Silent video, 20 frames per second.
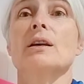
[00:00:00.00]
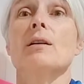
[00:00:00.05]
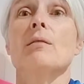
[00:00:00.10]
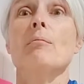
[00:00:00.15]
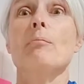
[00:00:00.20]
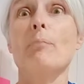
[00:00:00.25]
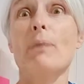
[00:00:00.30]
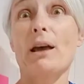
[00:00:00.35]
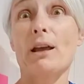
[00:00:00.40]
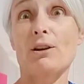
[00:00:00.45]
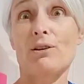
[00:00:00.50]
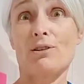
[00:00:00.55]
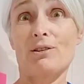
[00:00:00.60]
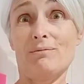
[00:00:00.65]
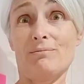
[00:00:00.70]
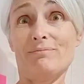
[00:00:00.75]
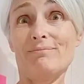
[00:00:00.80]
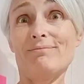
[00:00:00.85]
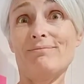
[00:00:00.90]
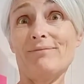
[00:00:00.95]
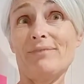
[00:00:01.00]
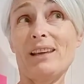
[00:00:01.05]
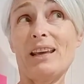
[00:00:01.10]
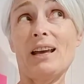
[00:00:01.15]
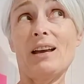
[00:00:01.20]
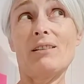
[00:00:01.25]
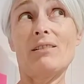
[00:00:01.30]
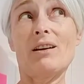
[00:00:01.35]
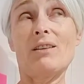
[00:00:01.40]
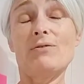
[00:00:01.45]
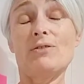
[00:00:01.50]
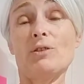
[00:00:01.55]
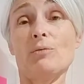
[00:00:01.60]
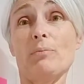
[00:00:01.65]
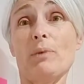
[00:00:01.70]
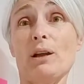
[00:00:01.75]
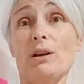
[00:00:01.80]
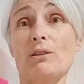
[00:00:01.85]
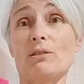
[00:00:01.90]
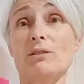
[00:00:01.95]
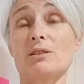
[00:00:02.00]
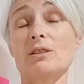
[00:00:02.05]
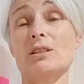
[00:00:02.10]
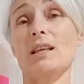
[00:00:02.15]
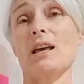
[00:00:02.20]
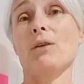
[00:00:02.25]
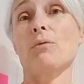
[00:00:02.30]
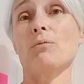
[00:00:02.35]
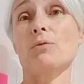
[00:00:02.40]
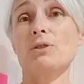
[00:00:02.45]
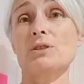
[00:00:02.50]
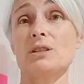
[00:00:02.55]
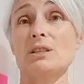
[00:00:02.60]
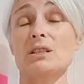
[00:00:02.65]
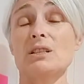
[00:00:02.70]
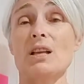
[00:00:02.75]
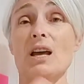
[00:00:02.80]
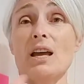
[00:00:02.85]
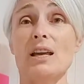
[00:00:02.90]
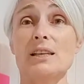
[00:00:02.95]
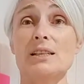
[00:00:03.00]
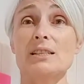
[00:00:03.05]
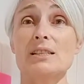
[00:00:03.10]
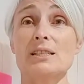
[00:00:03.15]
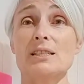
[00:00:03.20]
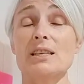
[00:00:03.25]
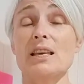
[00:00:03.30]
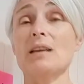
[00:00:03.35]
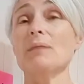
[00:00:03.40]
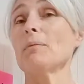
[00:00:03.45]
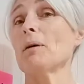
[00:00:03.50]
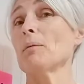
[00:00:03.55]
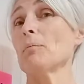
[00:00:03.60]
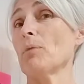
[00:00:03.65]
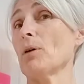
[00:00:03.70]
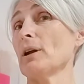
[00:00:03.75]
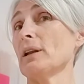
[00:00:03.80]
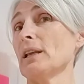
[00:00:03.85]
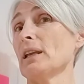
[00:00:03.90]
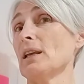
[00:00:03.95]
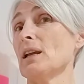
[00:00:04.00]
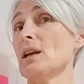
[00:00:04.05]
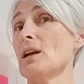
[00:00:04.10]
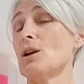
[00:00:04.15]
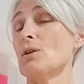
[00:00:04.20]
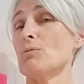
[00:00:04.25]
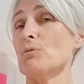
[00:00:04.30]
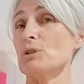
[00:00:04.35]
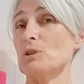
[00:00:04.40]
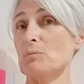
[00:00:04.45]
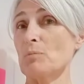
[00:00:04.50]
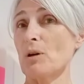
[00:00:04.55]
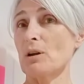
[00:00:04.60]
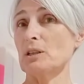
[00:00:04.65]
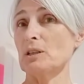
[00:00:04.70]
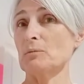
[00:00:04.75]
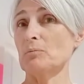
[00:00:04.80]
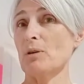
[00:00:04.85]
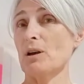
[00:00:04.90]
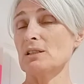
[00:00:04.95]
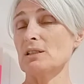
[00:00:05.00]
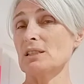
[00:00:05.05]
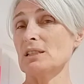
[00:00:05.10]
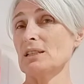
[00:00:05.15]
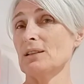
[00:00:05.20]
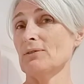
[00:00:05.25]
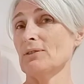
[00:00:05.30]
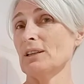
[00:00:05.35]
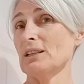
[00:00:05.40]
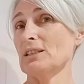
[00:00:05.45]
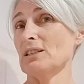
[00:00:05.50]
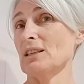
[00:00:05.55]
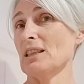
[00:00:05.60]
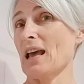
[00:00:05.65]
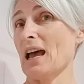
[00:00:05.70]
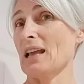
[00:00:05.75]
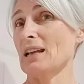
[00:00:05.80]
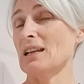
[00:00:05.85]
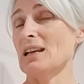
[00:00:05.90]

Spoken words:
Better. Yeah, I feel better. So that was a nice thing. My body responded positively to that.